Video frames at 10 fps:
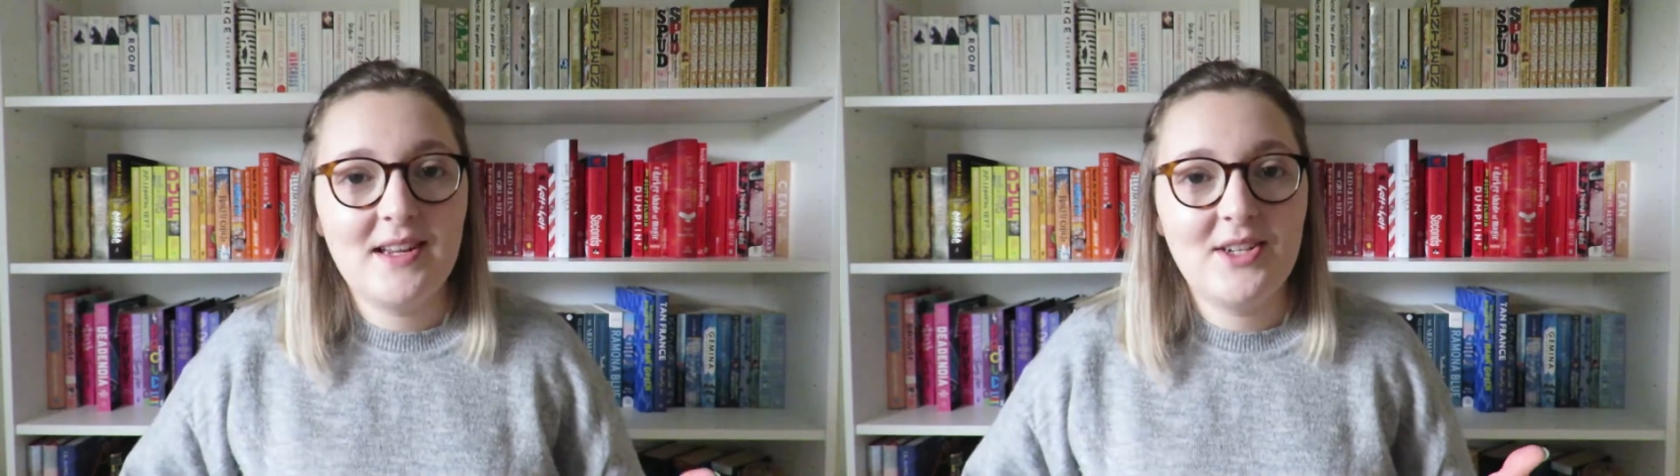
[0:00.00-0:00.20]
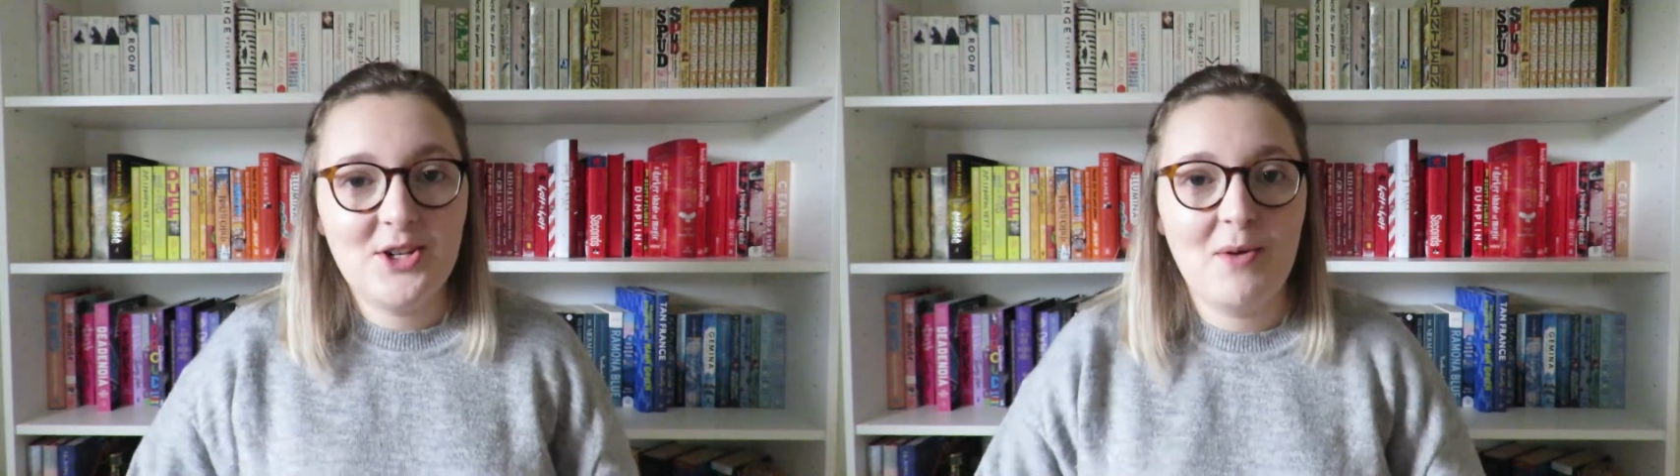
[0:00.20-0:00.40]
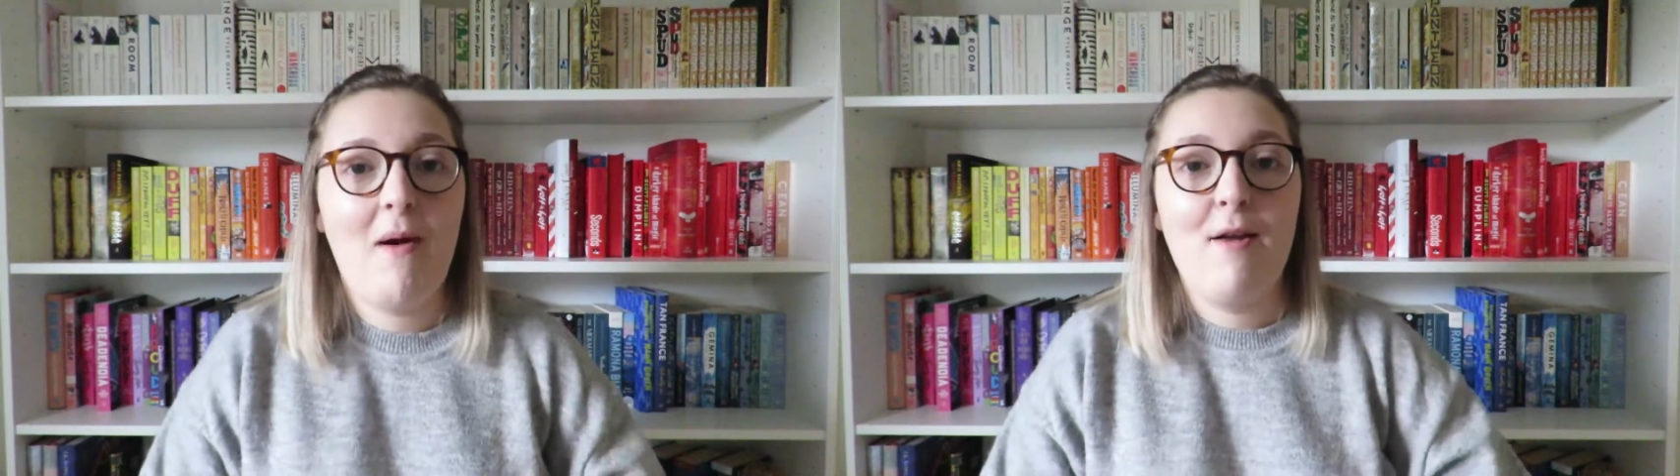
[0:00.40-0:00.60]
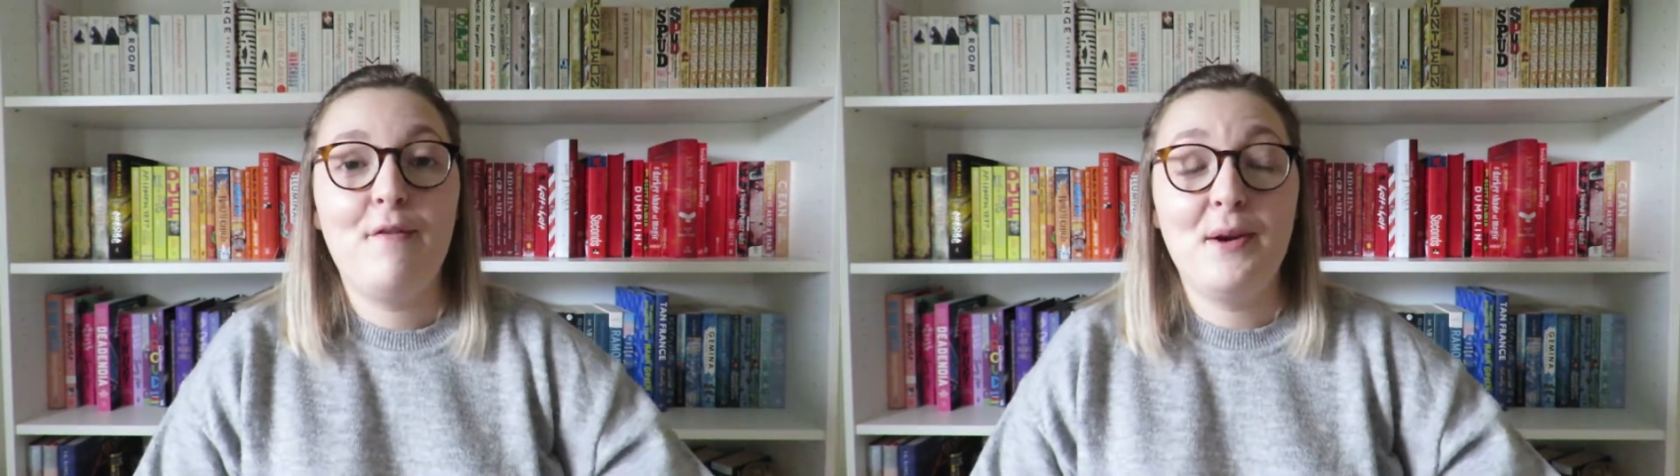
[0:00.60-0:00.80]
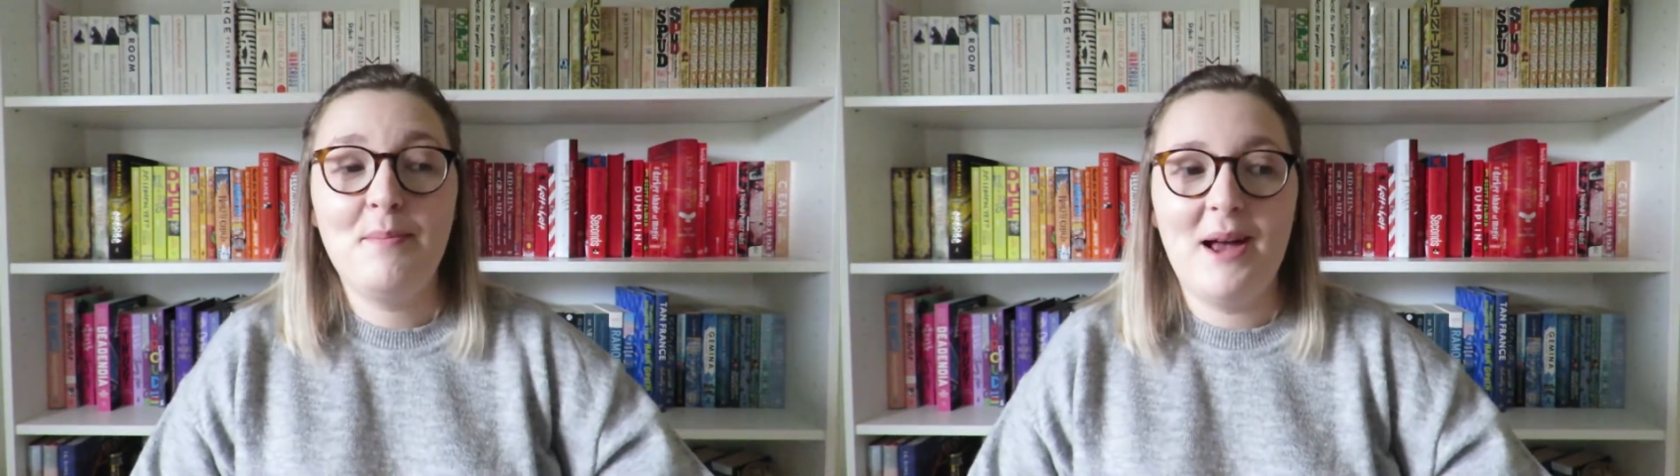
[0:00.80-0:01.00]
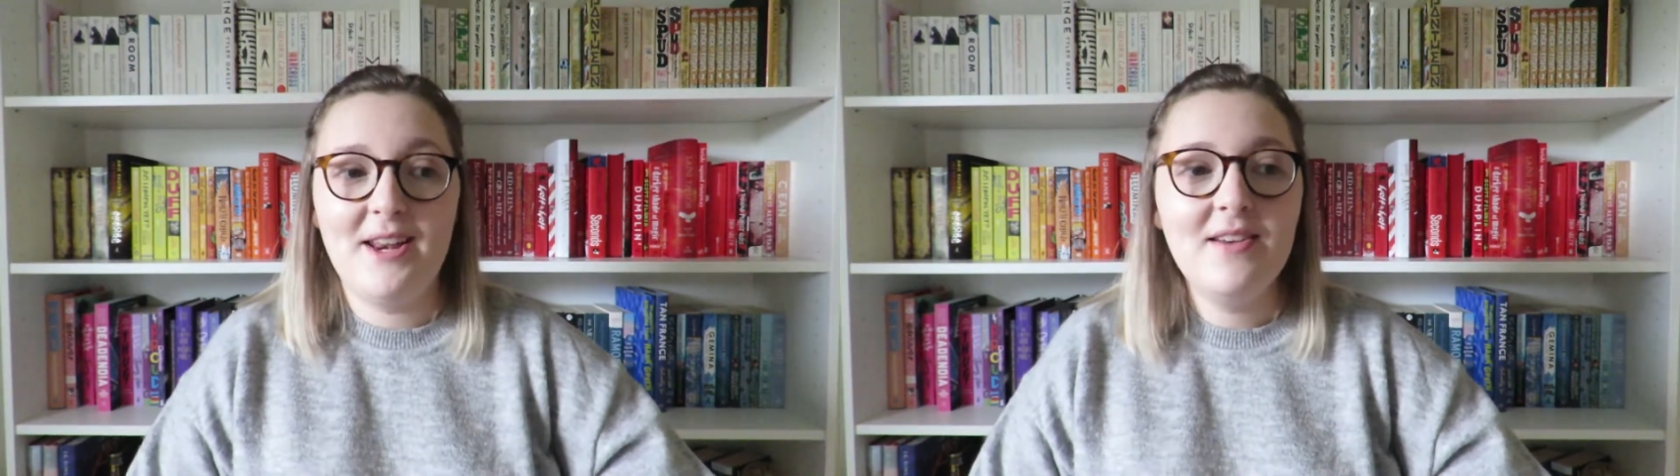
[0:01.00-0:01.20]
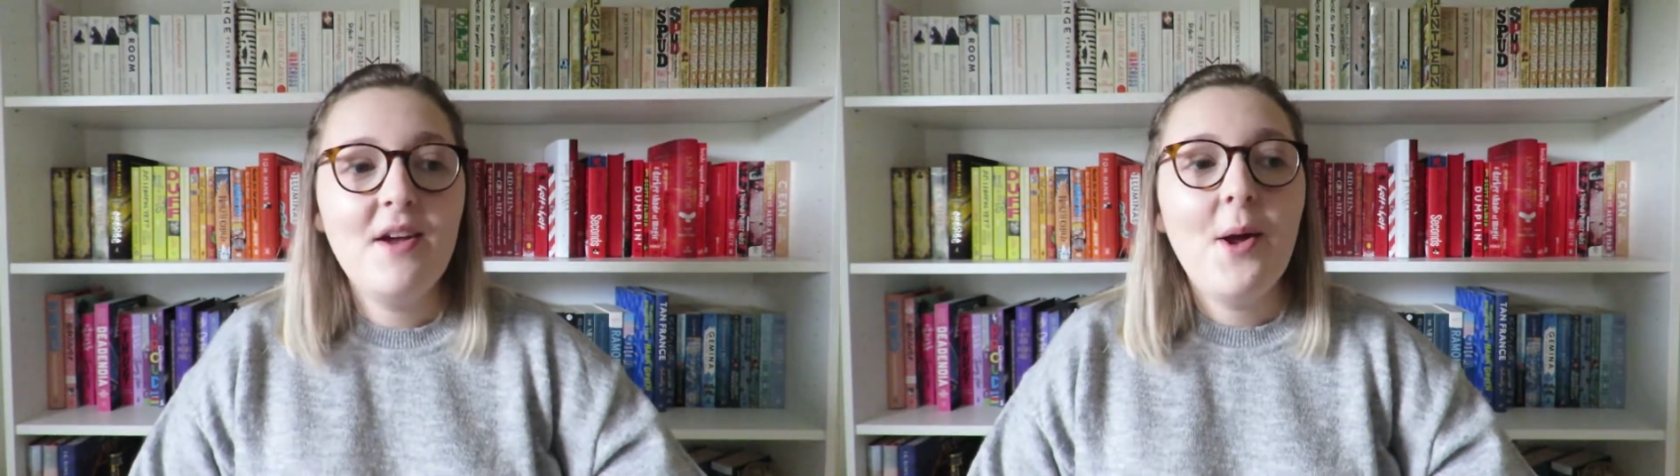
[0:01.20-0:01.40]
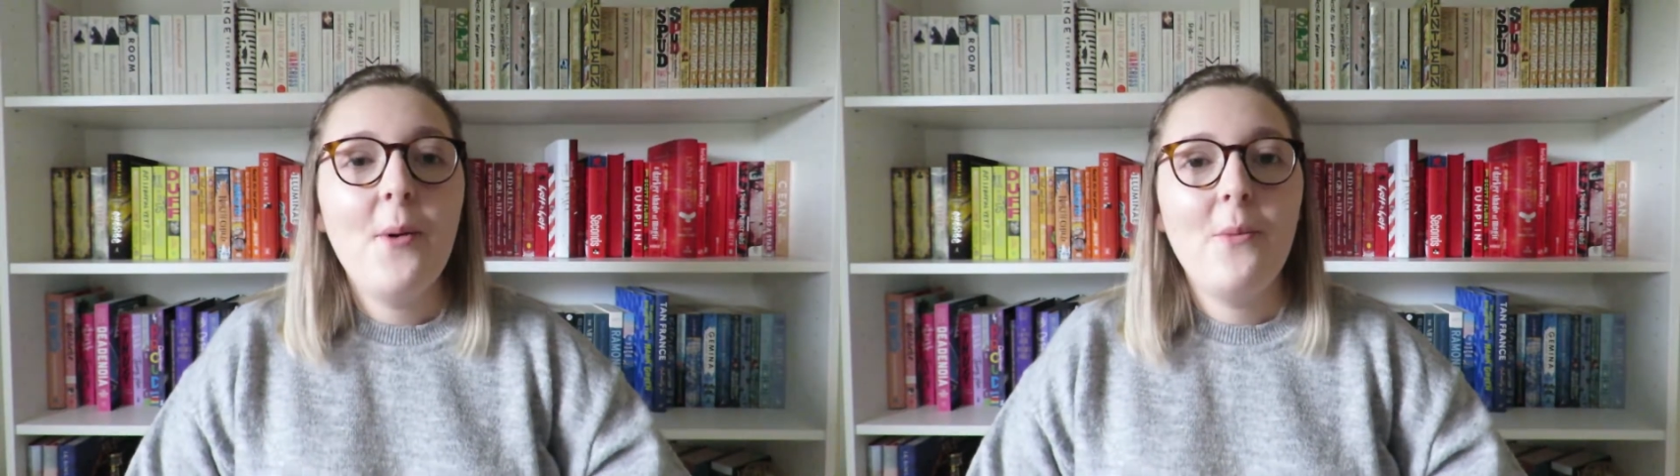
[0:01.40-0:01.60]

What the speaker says: it to my friend Ben